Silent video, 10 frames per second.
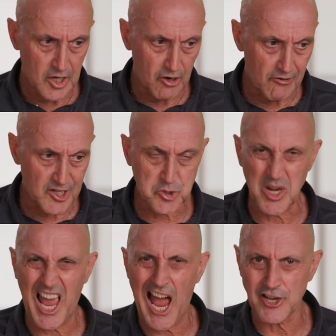All right, so I
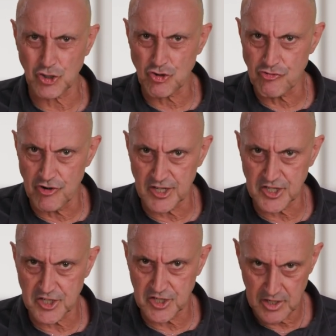can't
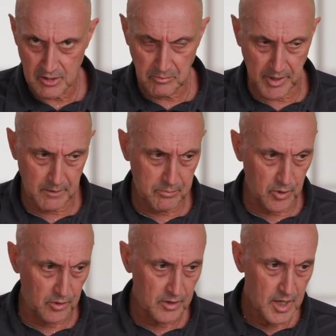trust
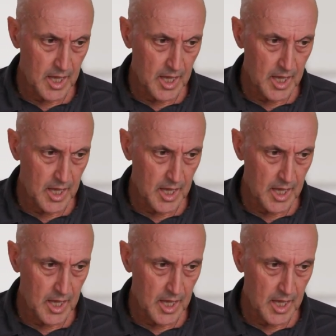people.